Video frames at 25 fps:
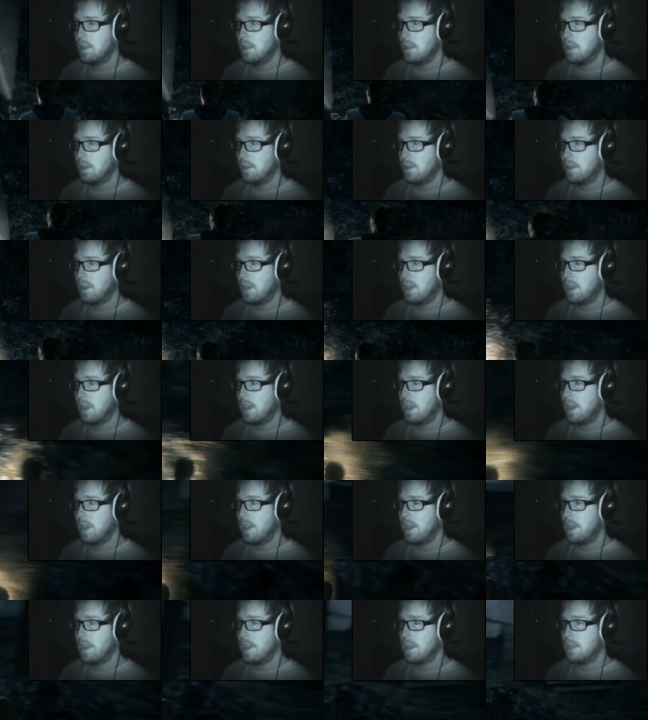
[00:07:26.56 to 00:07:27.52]

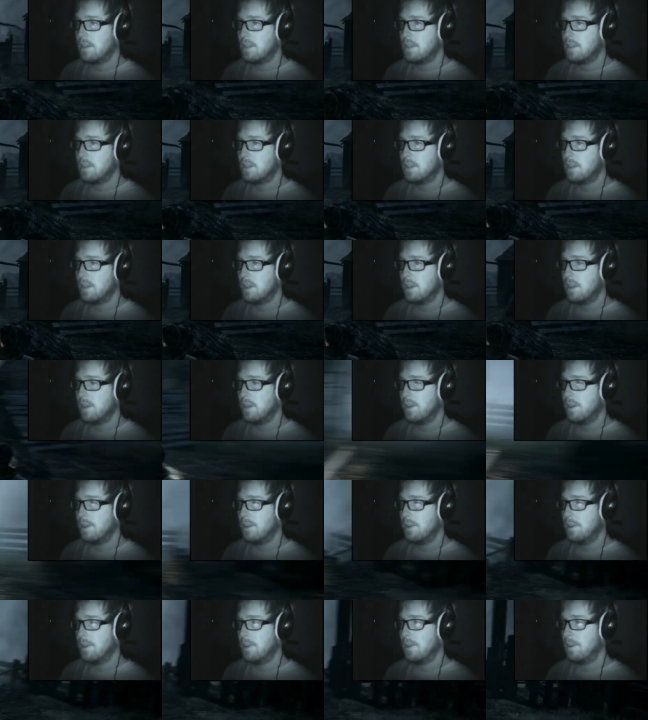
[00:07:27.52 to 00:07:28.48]
Okay, so
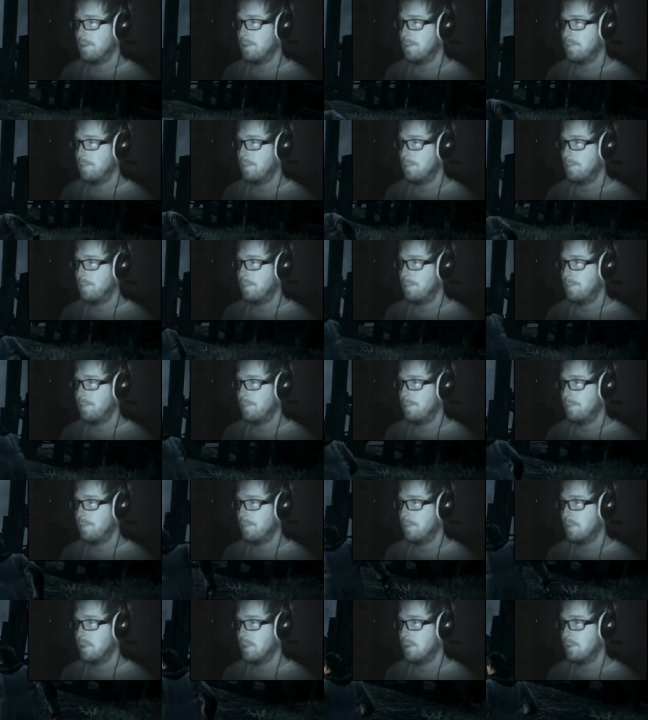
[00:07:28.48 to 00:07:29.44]

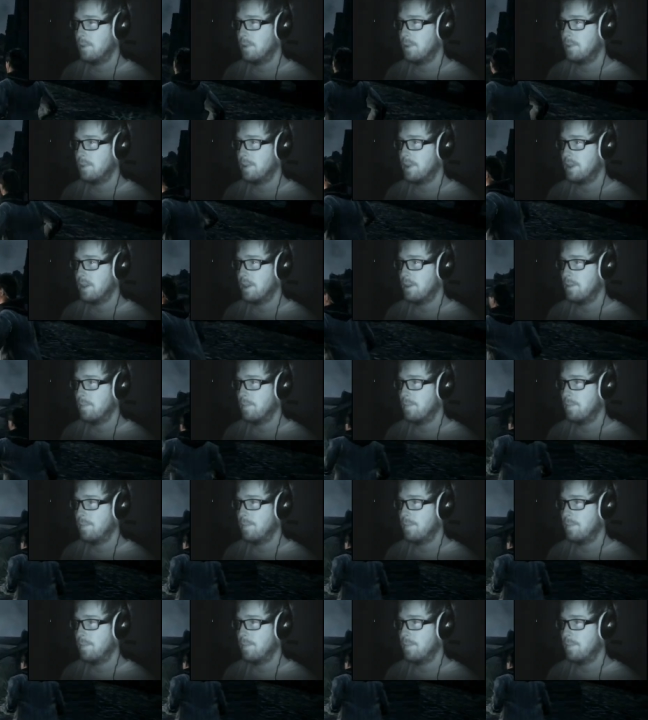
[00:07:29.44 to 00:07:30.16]
what have we got?